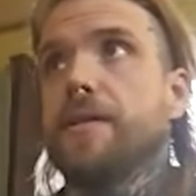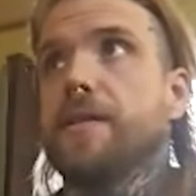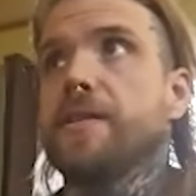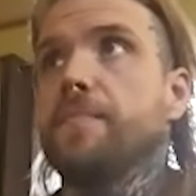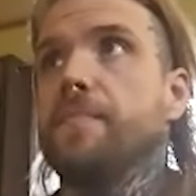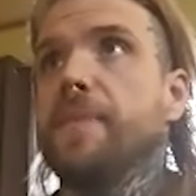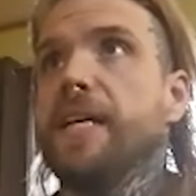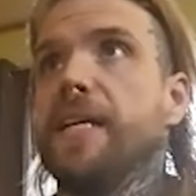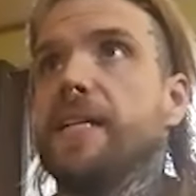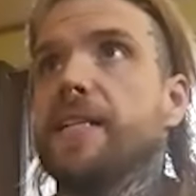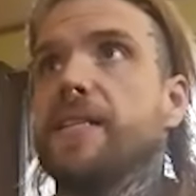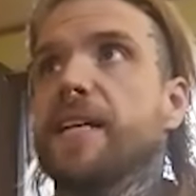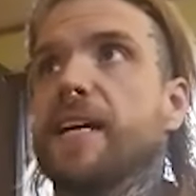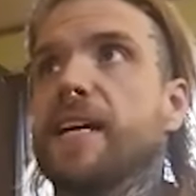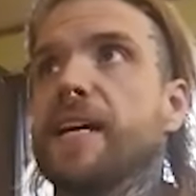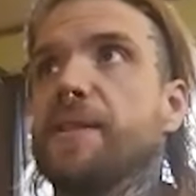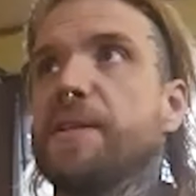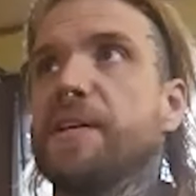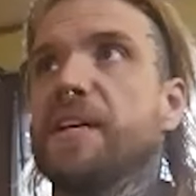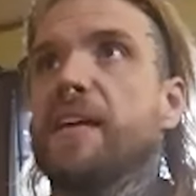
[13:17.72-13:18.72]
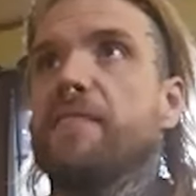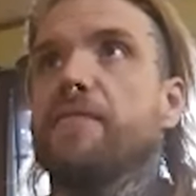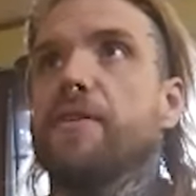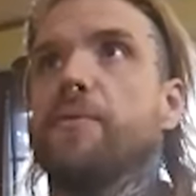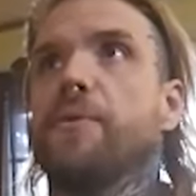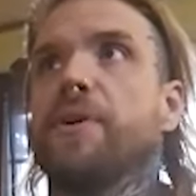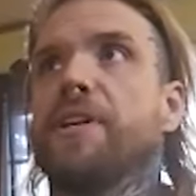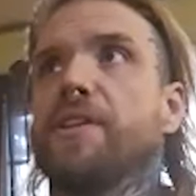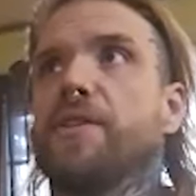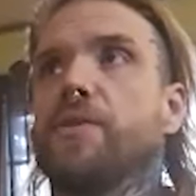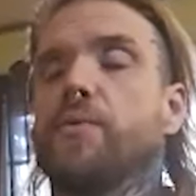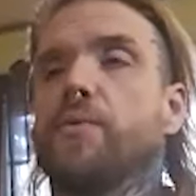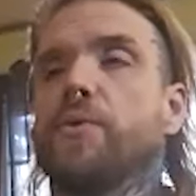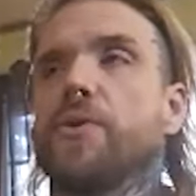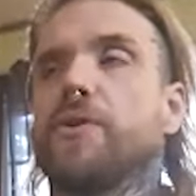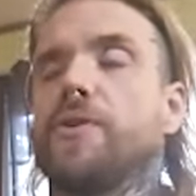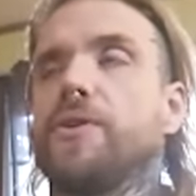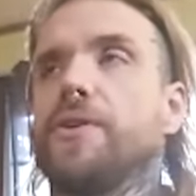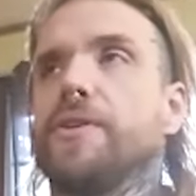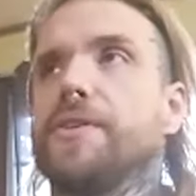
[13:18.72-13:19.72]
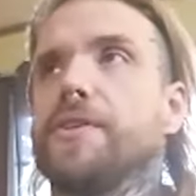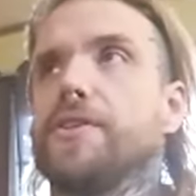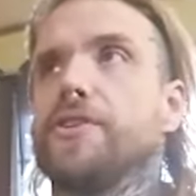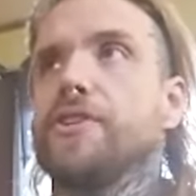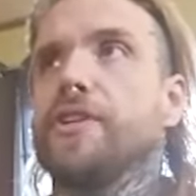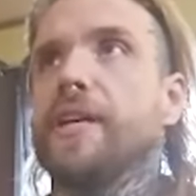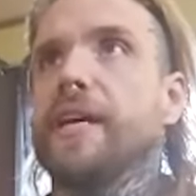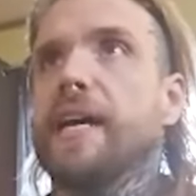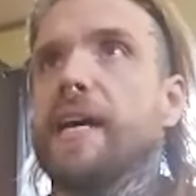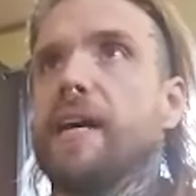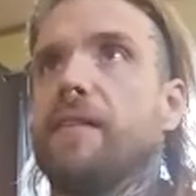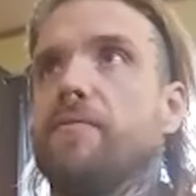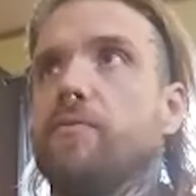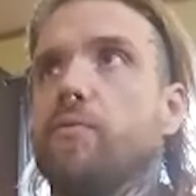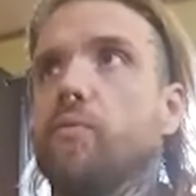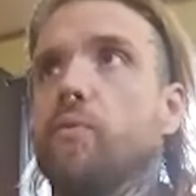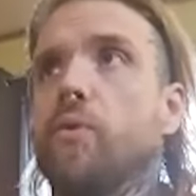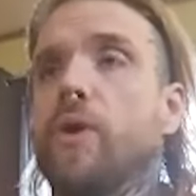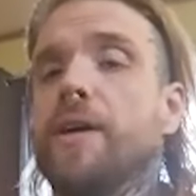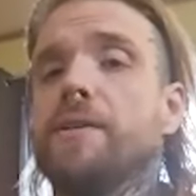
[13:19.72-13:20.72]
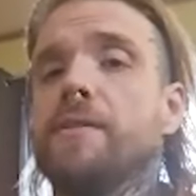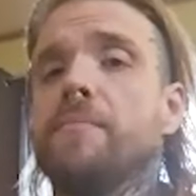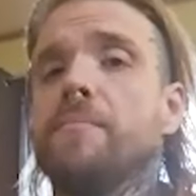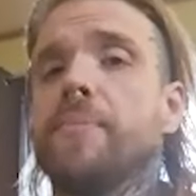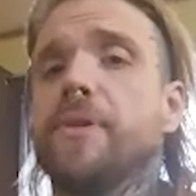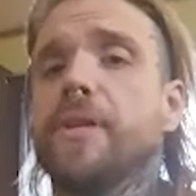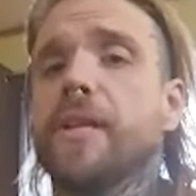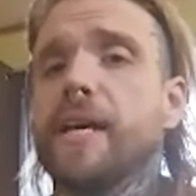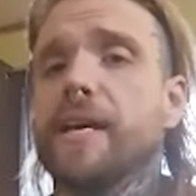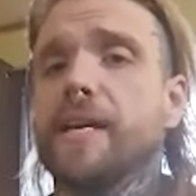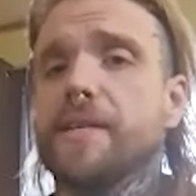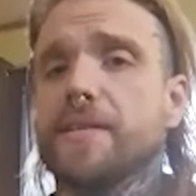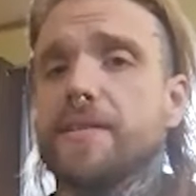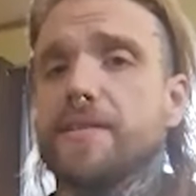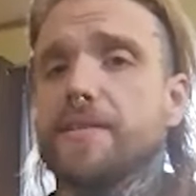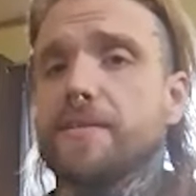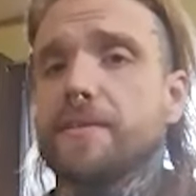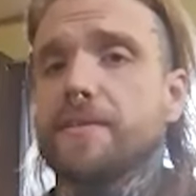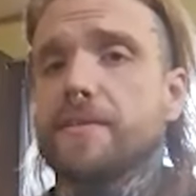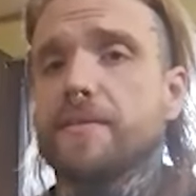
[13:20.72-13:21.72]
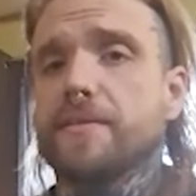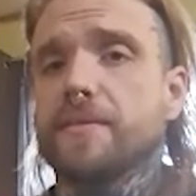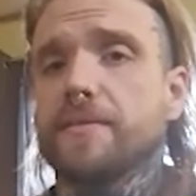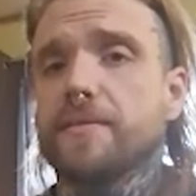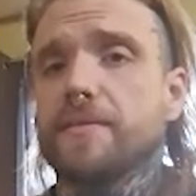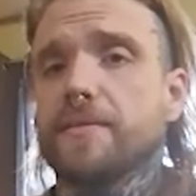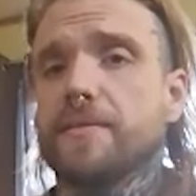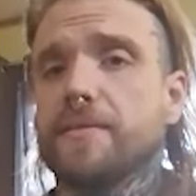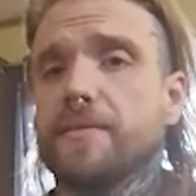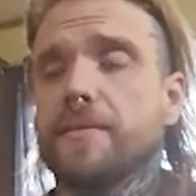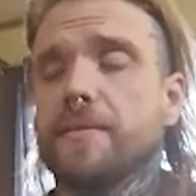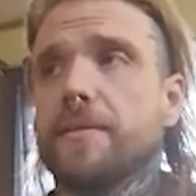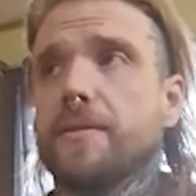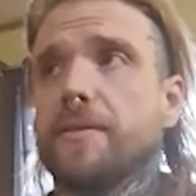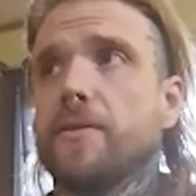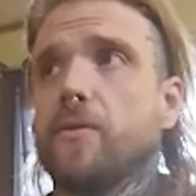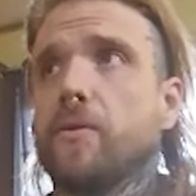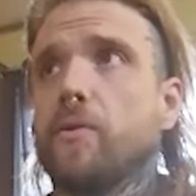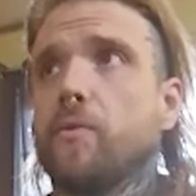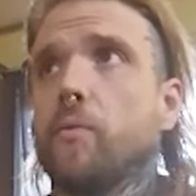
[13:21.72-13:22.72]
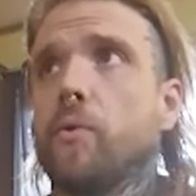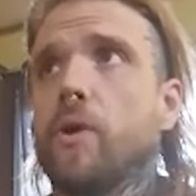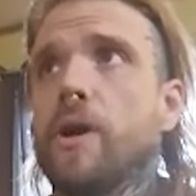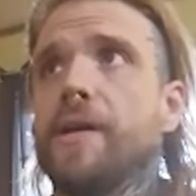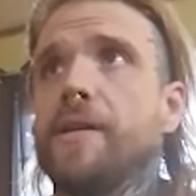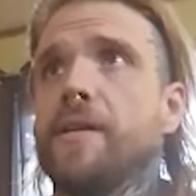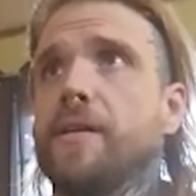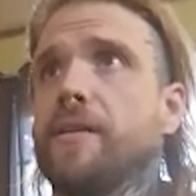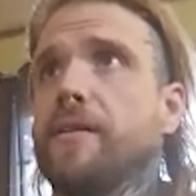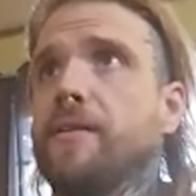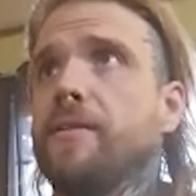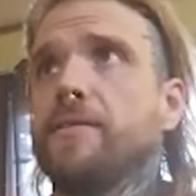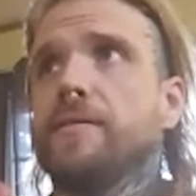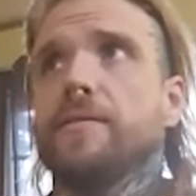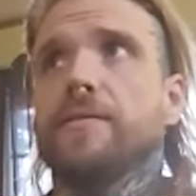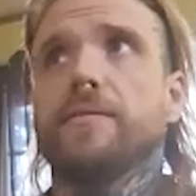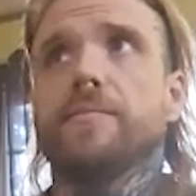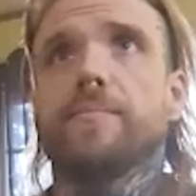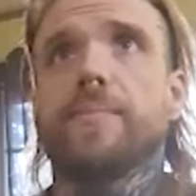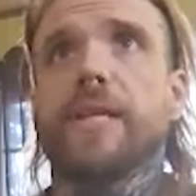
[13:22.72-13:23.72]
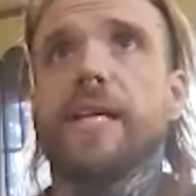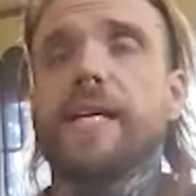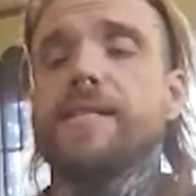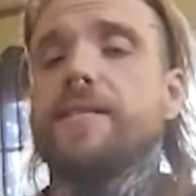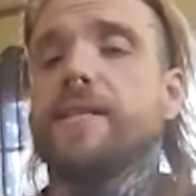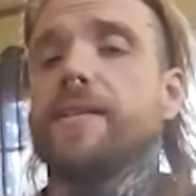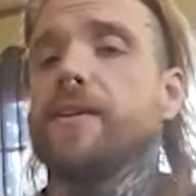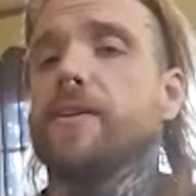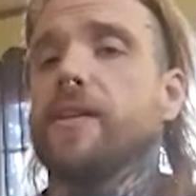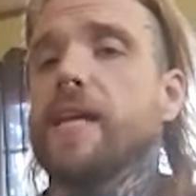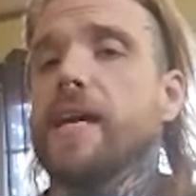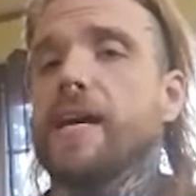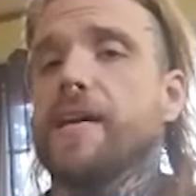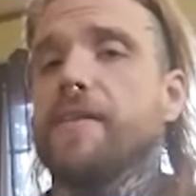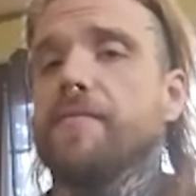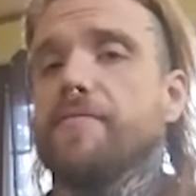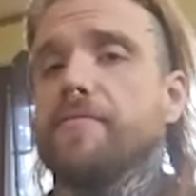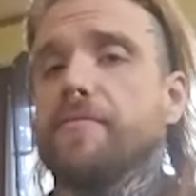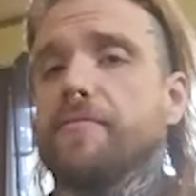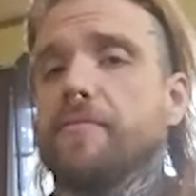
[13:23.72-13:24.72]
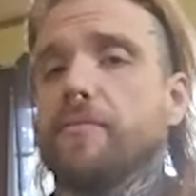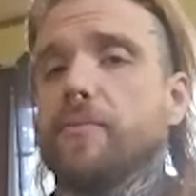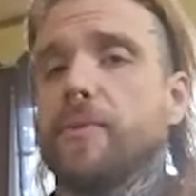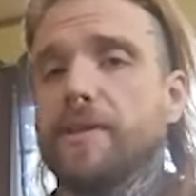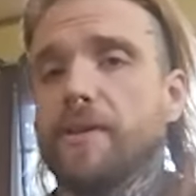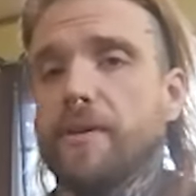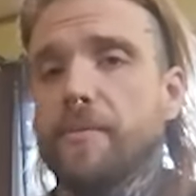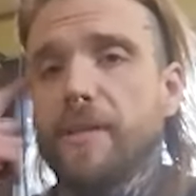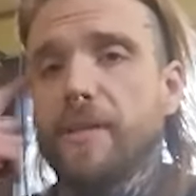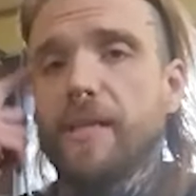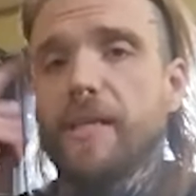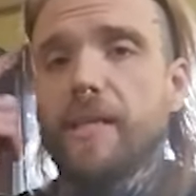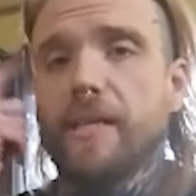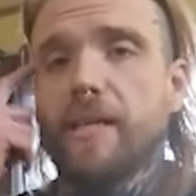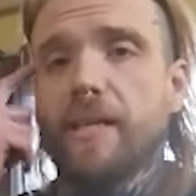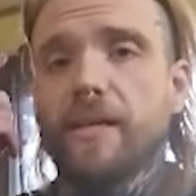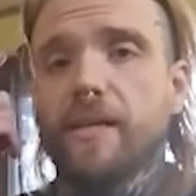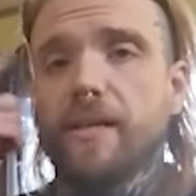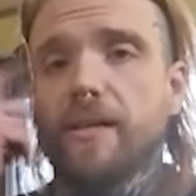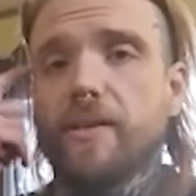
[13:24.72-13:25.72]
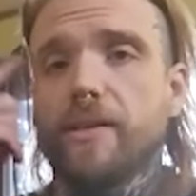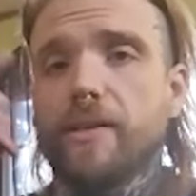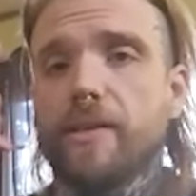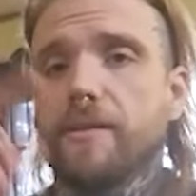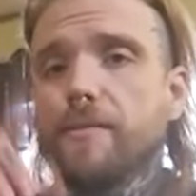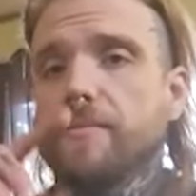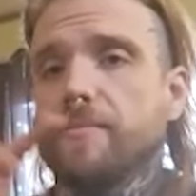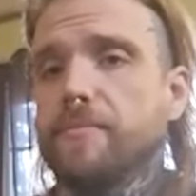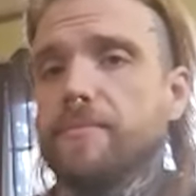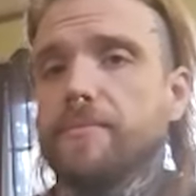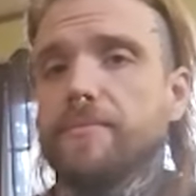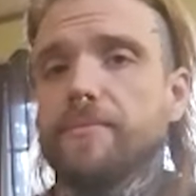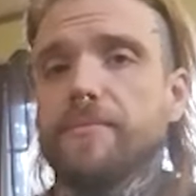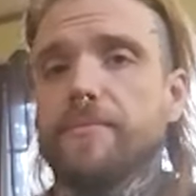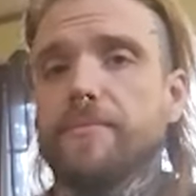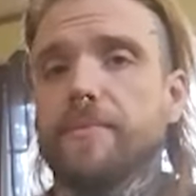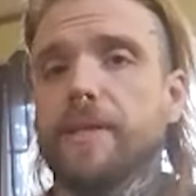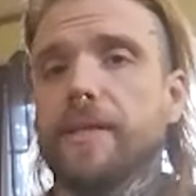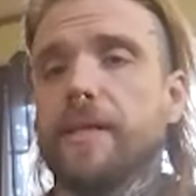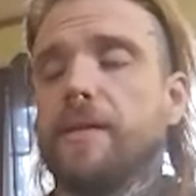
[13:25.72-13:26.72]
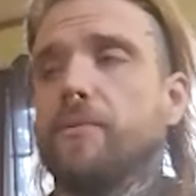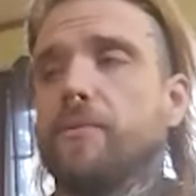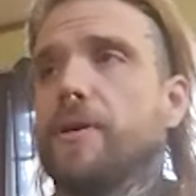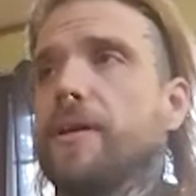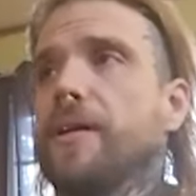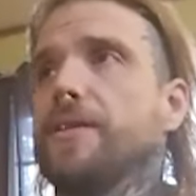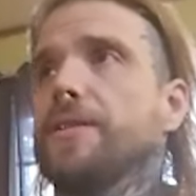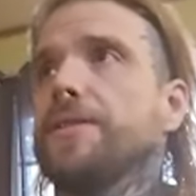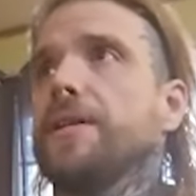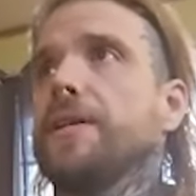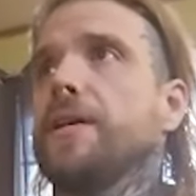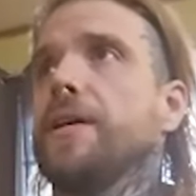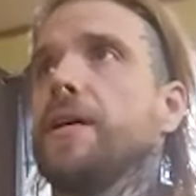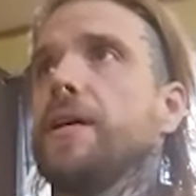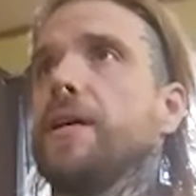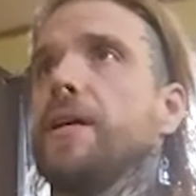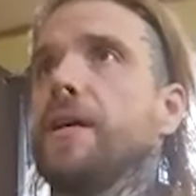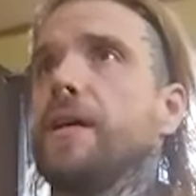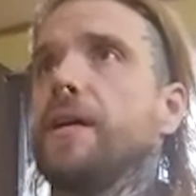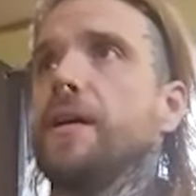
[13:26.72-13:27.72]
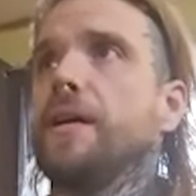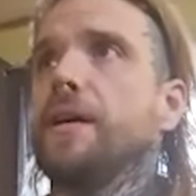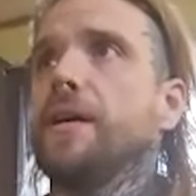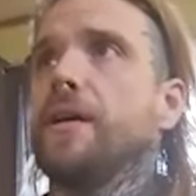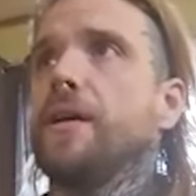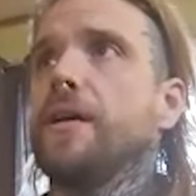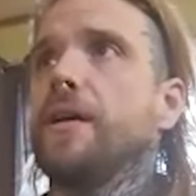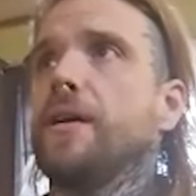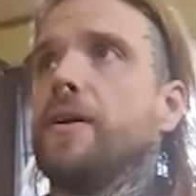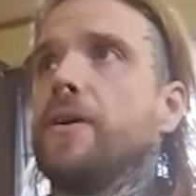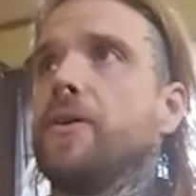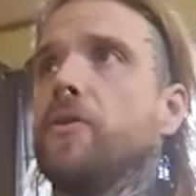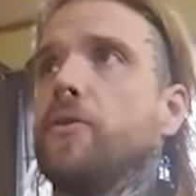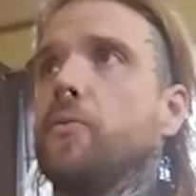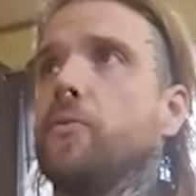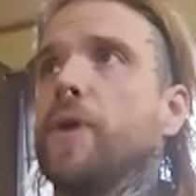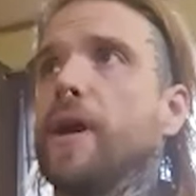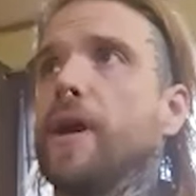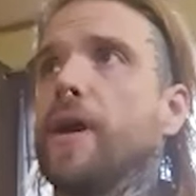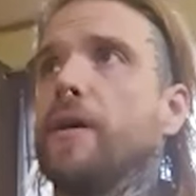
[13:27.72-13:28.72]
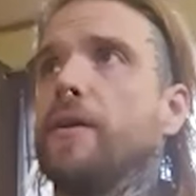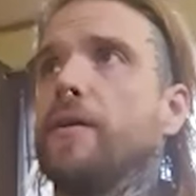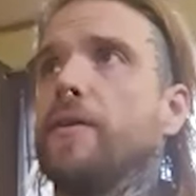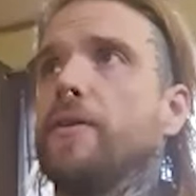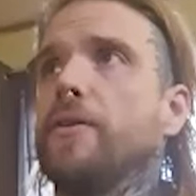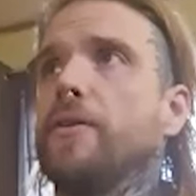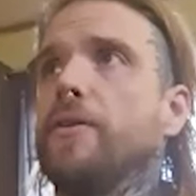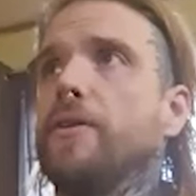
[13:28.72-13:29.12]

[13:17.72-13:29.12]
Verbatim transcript: To me, it's like, I think everyone in the world should have one place in their life, whether it be here or anywhere else, where